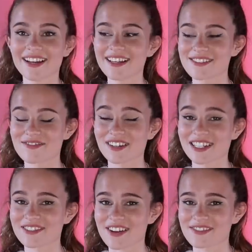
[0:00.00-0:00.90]
It's
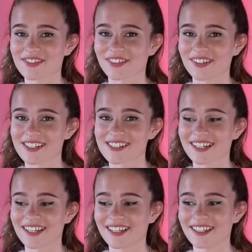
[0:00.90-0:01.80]
really stressful,
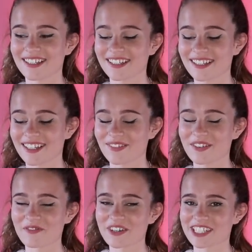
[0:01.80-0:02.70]
honestly. I
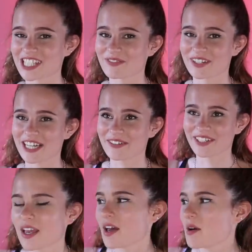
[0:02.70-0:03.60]
wouldn't wish this upon
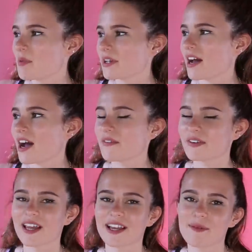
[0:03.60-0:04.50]
anyone. But yeah, I
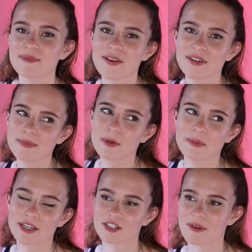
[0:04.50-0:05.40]
feel like I'm definitely probably
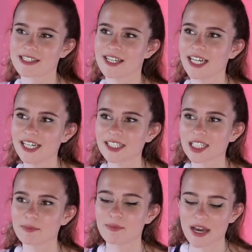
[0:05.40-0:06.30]
being
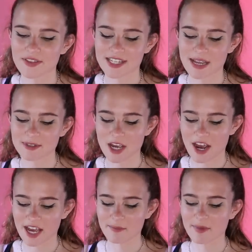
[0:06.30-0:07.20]
dramatic, but at the same
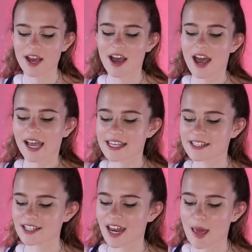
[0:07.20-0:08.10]
time,
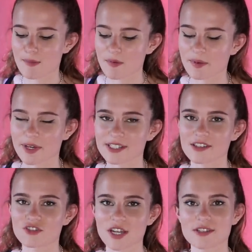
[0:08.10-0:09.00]
it's a dilemma because
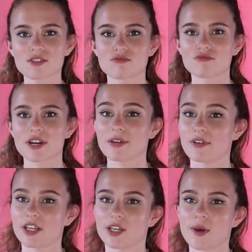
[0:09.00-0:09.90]
the dress is really,
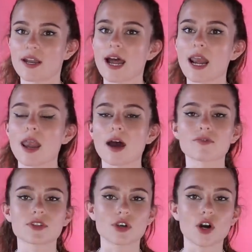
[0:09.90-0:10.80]
really cute and I
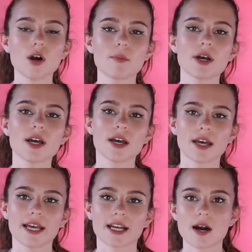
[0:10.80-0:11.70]
love the top.
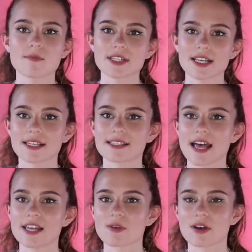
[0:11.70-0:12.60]
It comes as like a
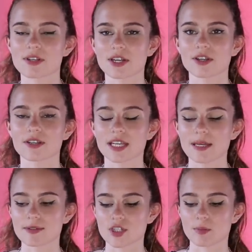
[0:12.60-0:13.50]
set as well, so I couldn't
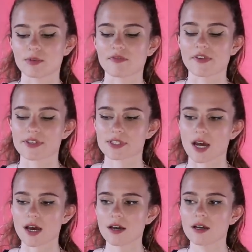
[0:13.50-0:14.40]
keep the top and refund the
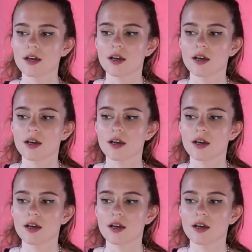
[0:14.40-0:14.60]
skirt.